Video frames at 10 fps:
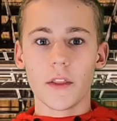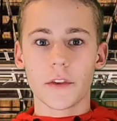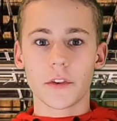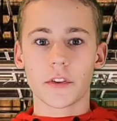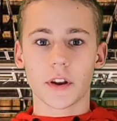
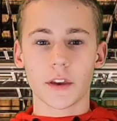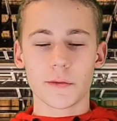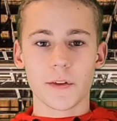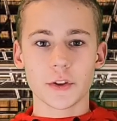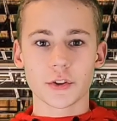This is a
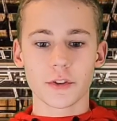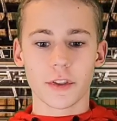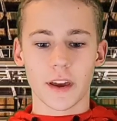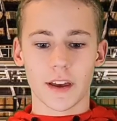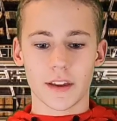nice feature
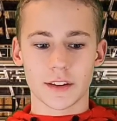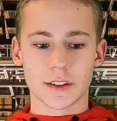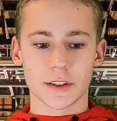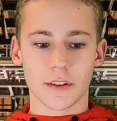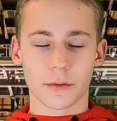that,
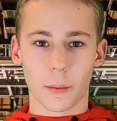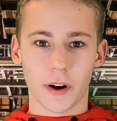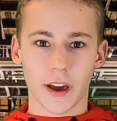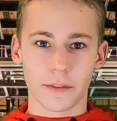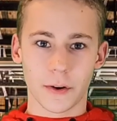from
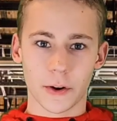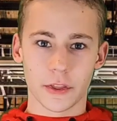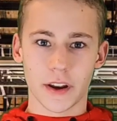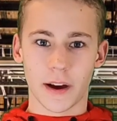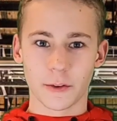what I've
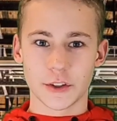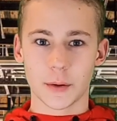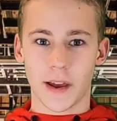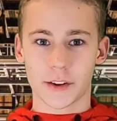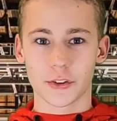heard, the Navrich
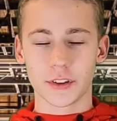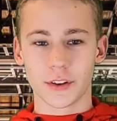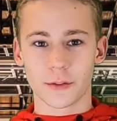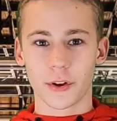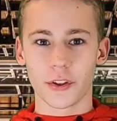team actually
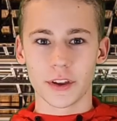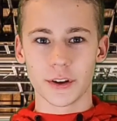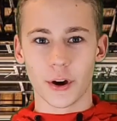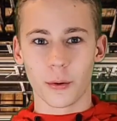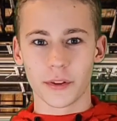didn't really
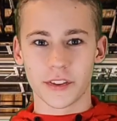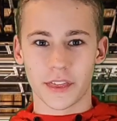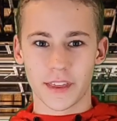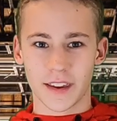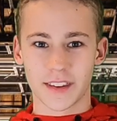know was a
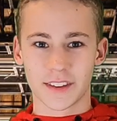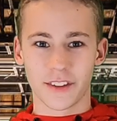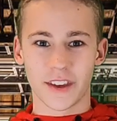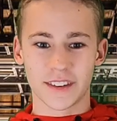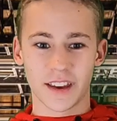thing
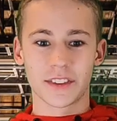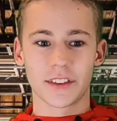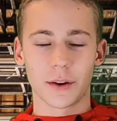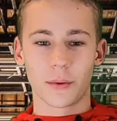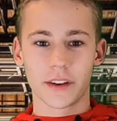until they
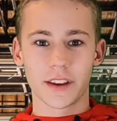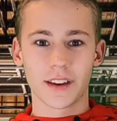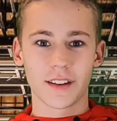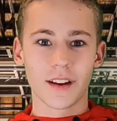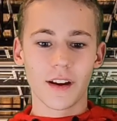tested it one
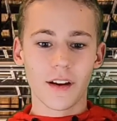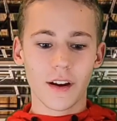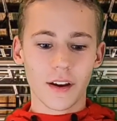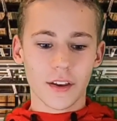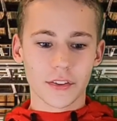day.
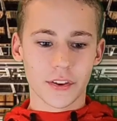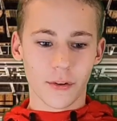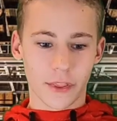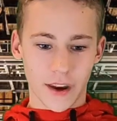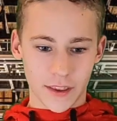
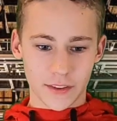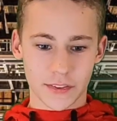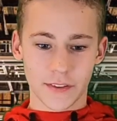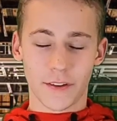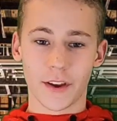So that is
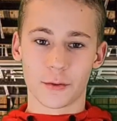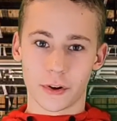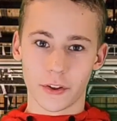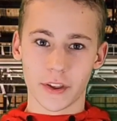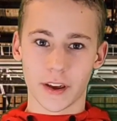still a
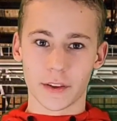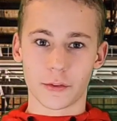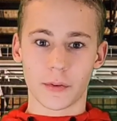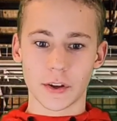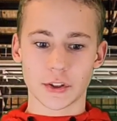really
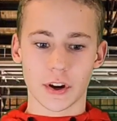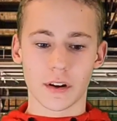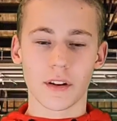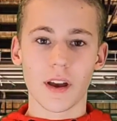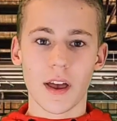nice
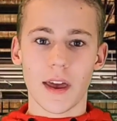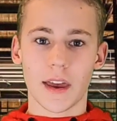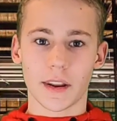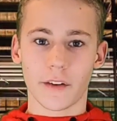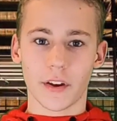feature,
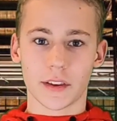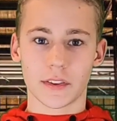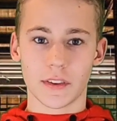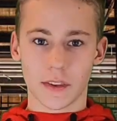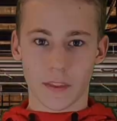and I like
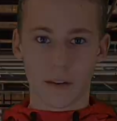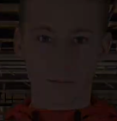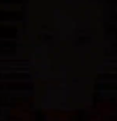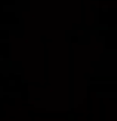seeing that.